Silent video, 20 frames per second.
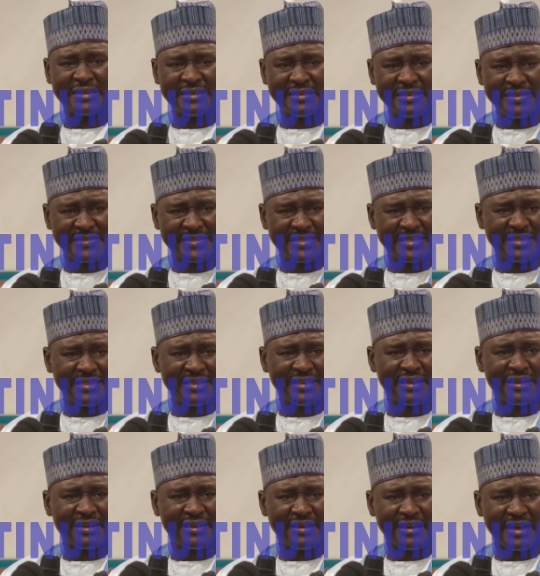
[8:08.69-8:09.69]
easy
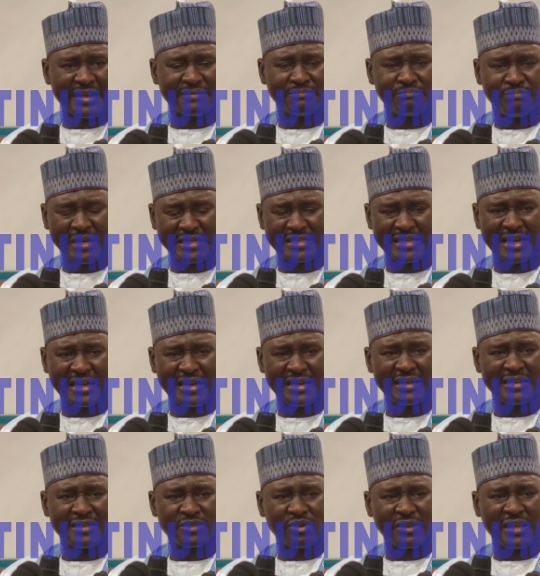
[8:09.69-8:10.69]
and better
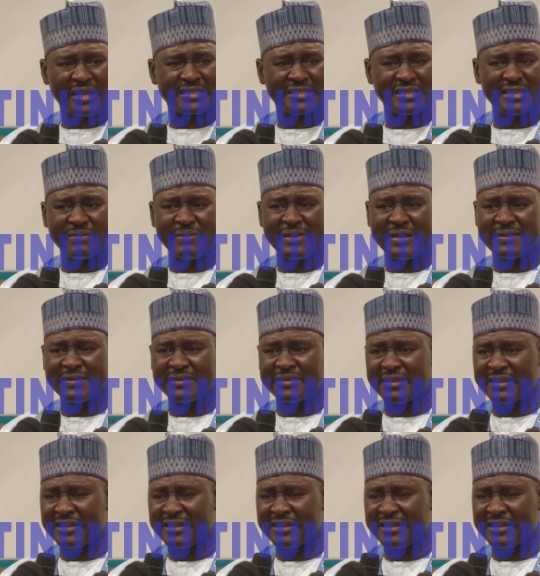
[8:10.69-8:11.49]
so that even